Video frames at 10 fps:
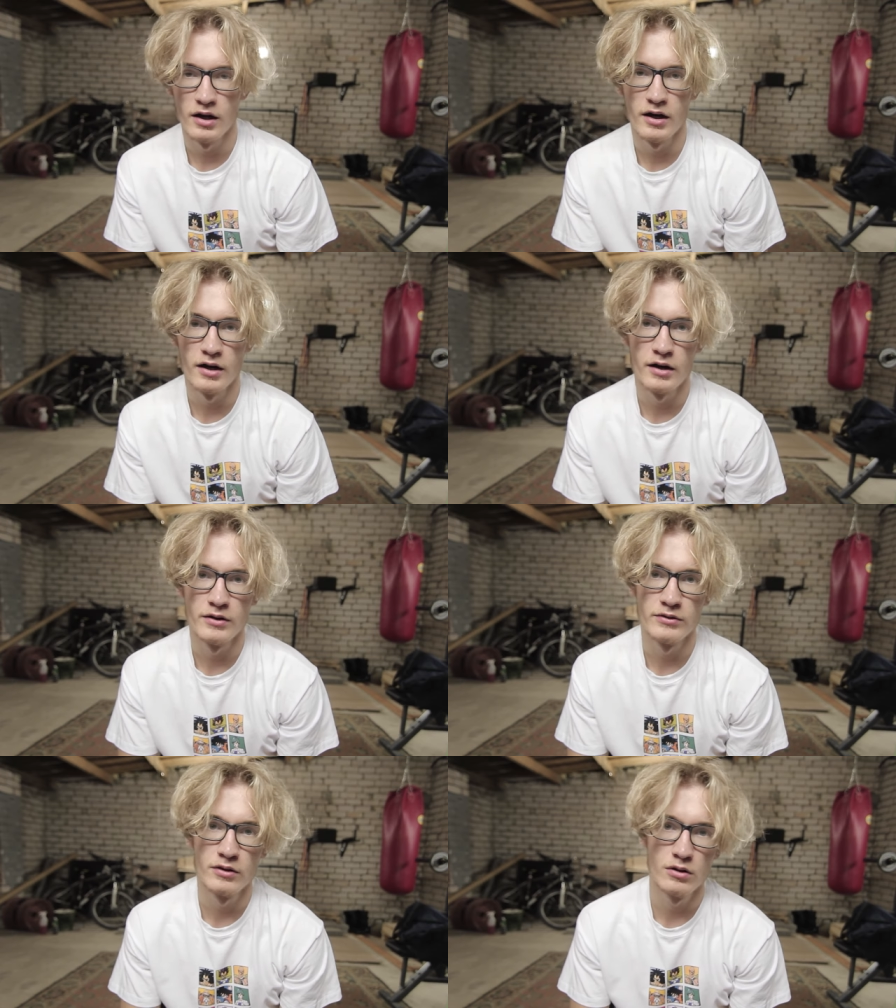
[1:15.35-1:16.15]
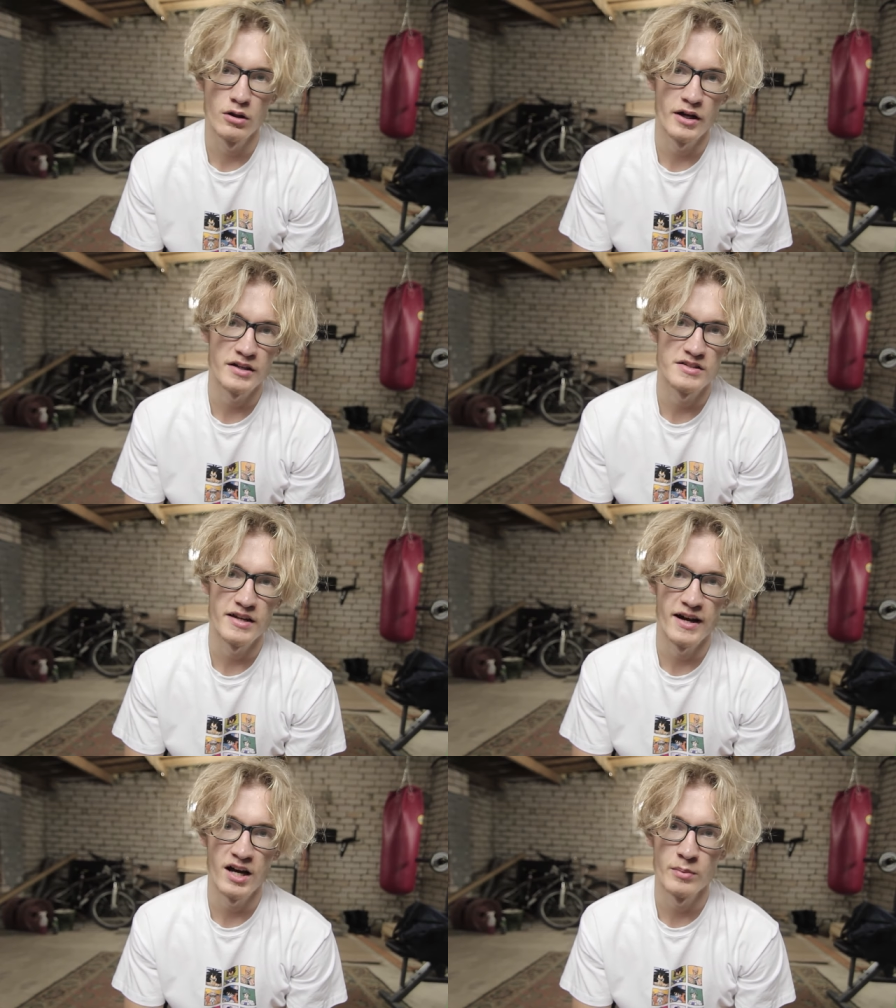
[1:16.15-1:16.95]
and legs,
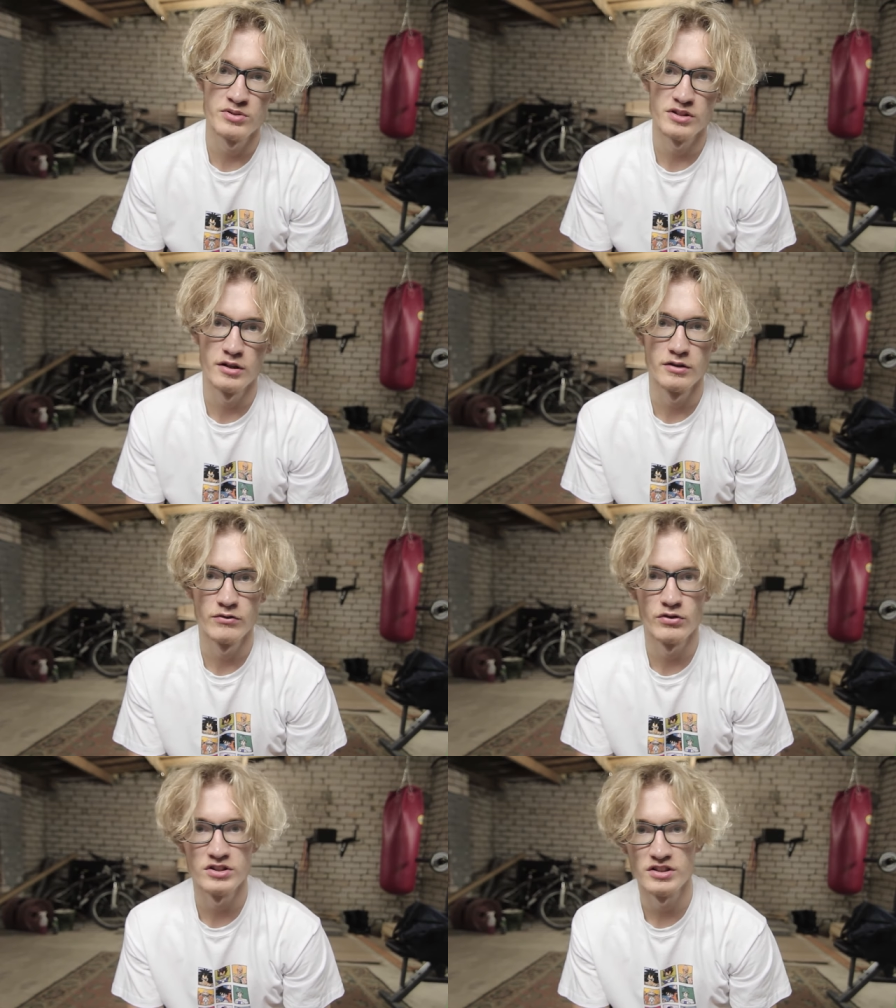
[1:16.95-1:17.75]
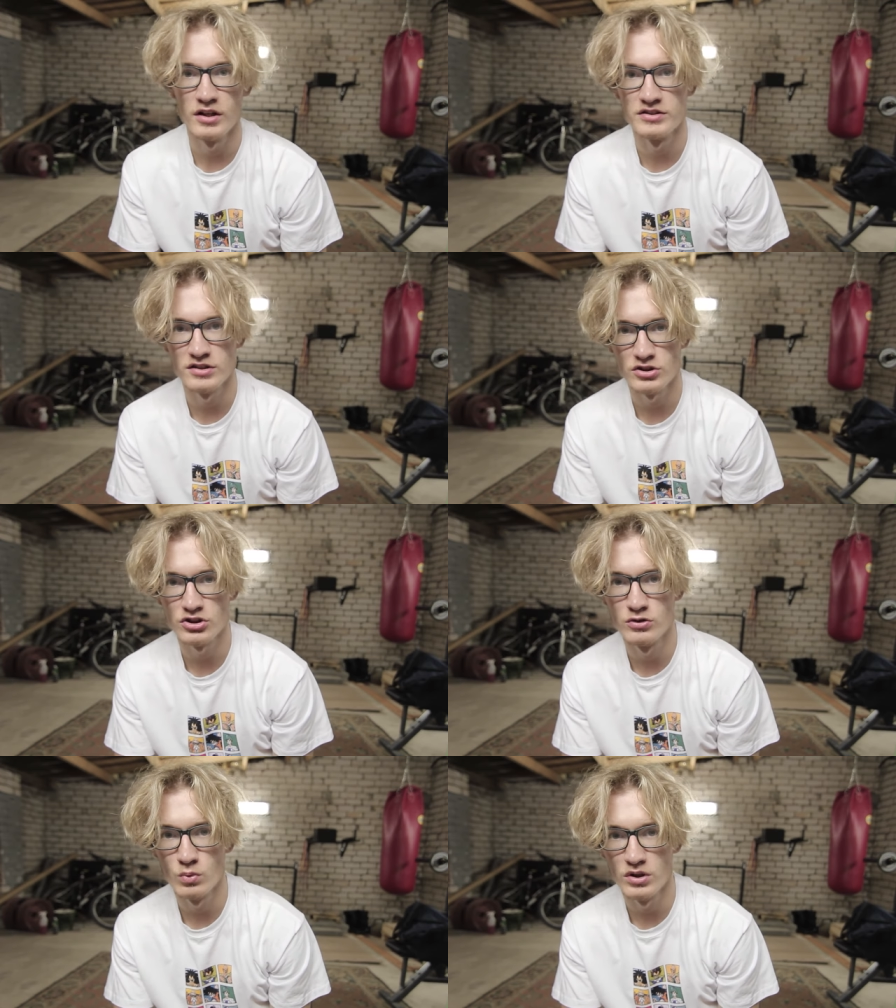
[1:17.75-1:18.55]
abs, and the freestyle
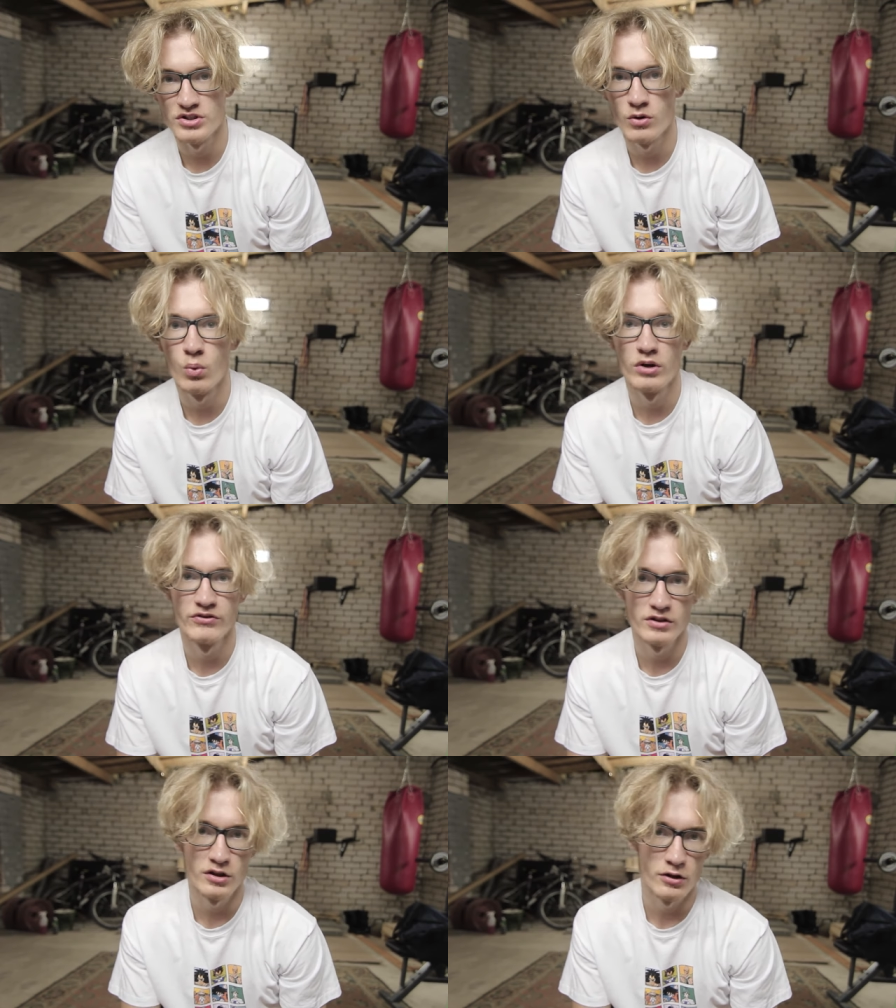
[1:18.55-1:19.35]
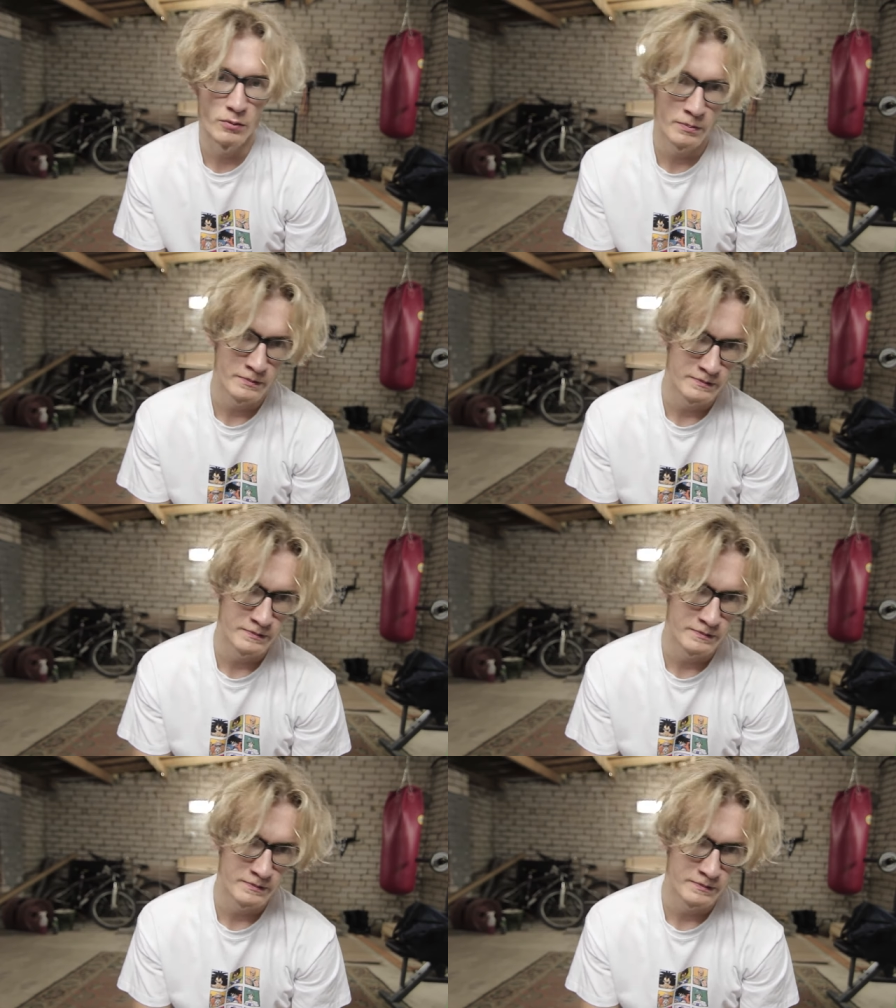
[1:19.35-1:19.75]
session was one video.